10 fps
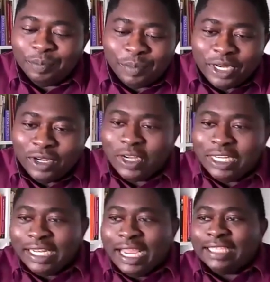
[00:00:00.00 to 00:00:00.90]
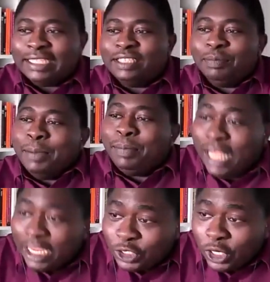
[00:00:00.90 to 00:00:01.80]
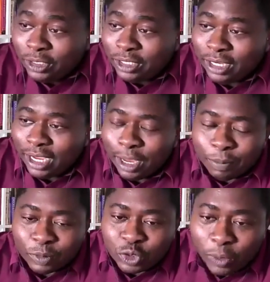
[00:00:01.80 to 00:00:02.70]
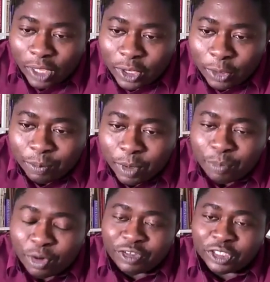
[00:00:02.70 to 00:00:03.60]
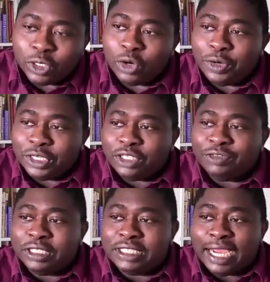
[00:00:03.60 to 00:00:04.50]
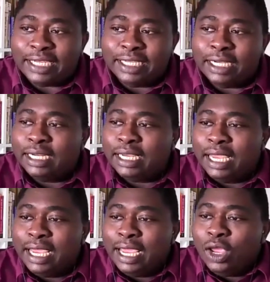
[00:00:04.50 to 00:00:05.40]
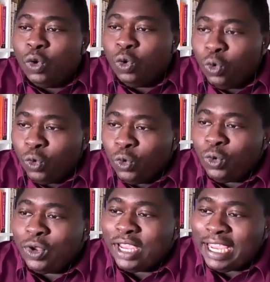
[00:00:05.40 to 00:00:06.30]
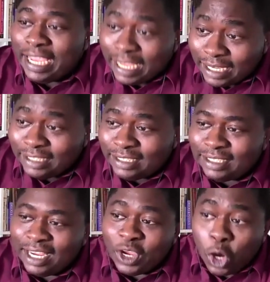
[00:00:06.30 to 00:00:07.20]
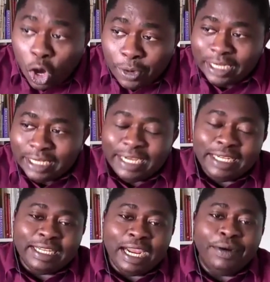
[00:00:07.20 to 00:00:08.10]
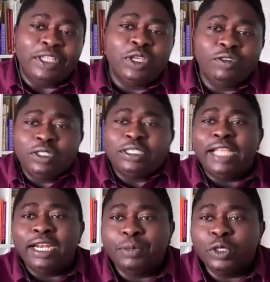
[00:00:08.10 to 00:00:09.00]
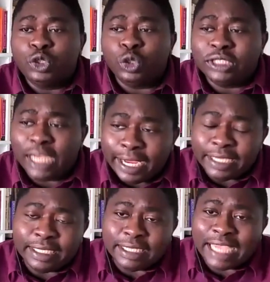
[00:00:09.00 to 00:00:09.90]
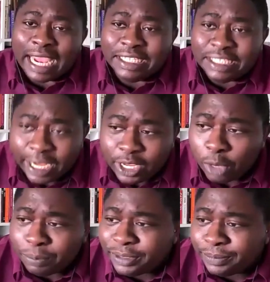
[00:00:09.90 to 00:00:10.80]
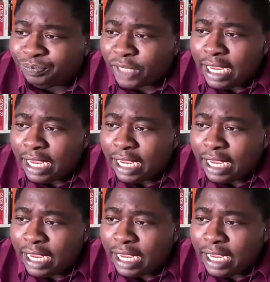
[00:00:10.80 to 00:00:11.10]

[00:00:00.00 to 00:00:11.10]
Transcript: But nonetheless, it's my pleasure to welcome Professor Christopher Jackson, who is currently the Director of Sustainable Geosciences at Jacobs.